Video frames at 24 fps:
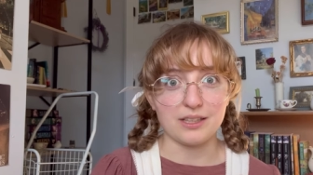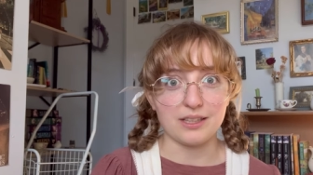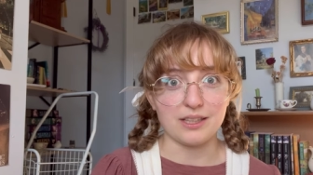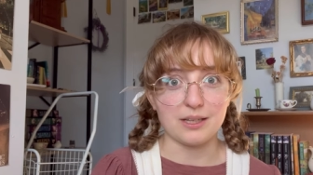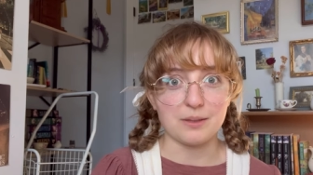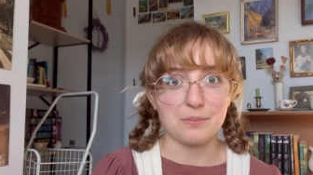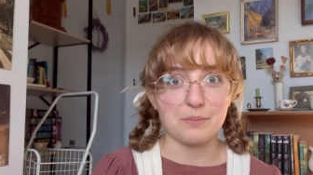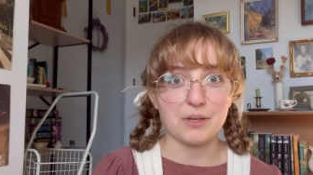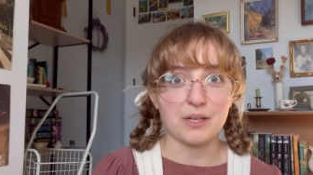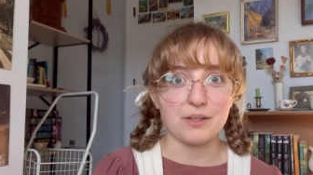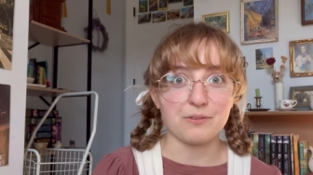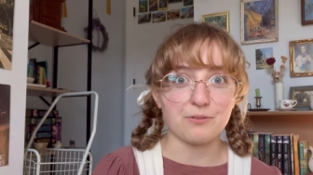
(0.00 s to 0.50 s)

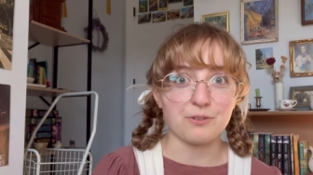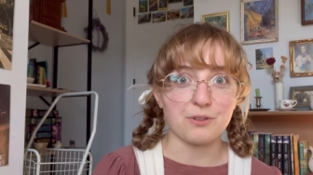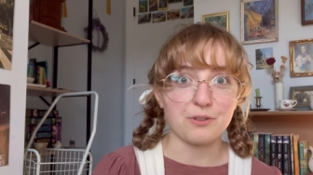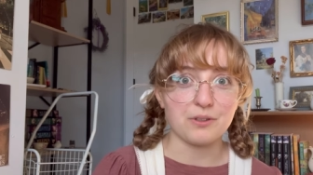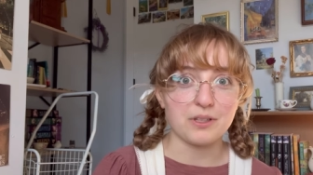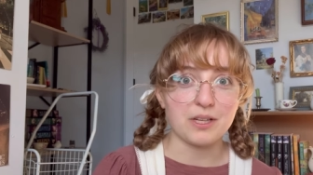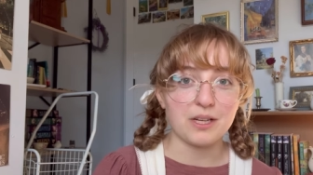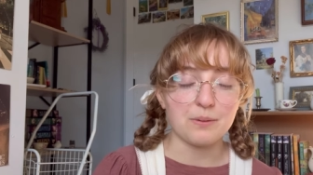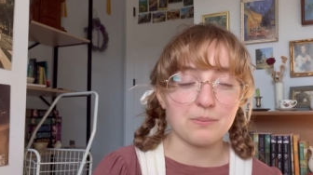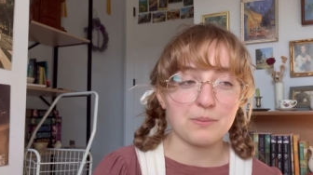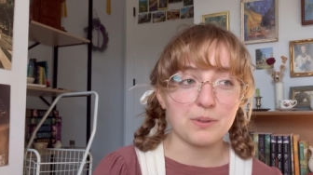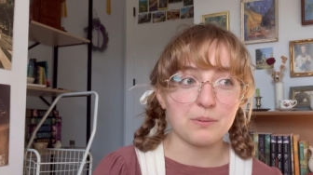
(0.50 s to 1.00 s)
Like my phone
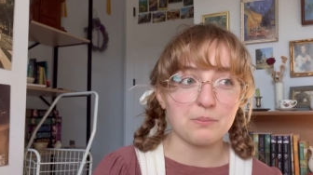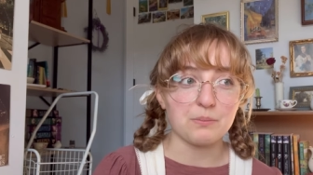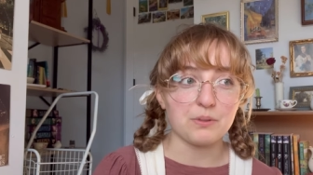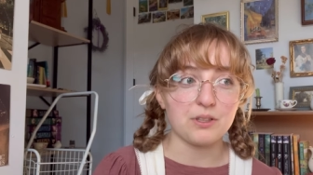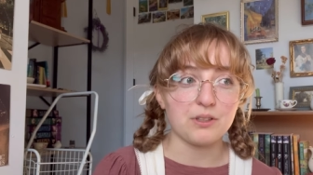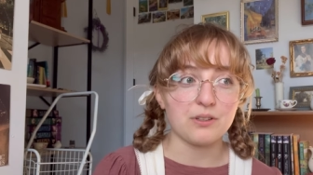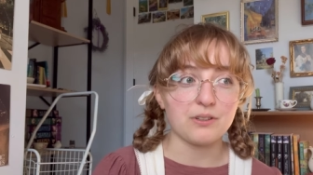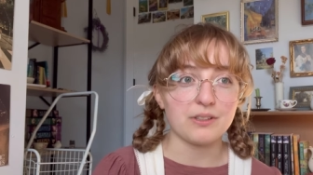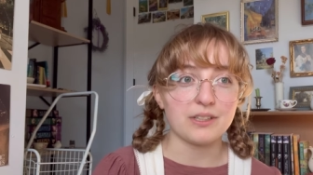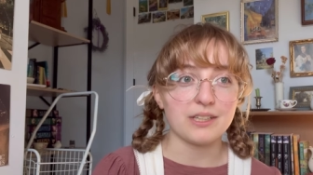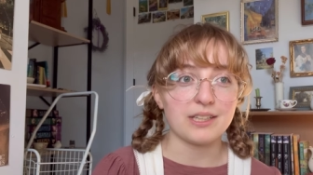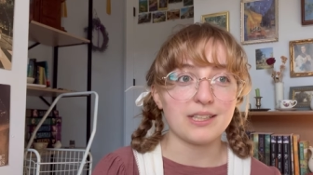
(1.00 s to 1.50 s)
camera
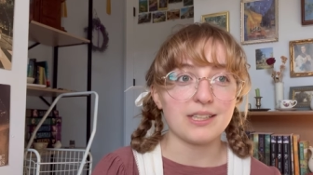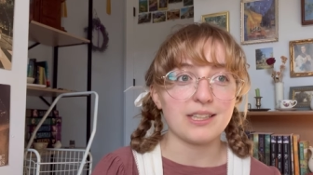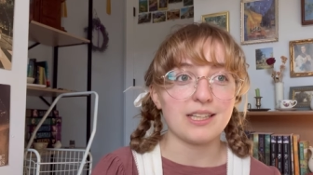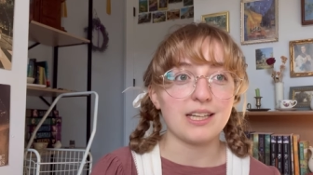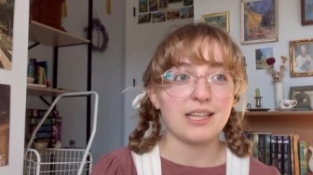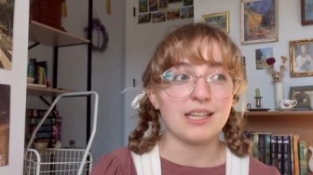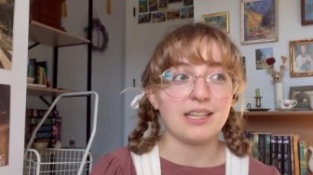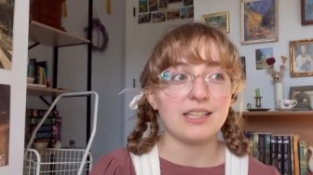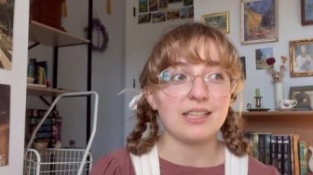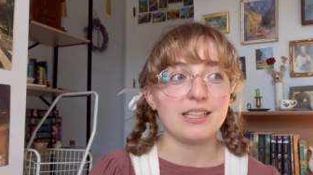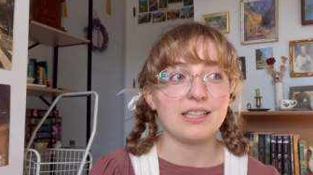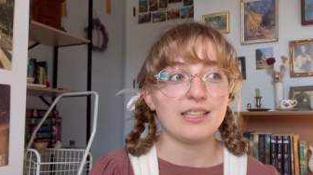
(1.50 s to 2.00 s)
broke and
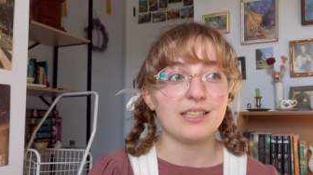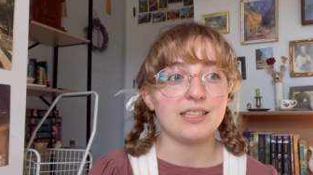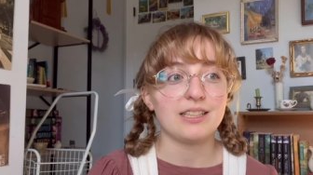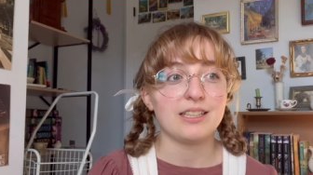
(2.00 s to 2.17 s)
then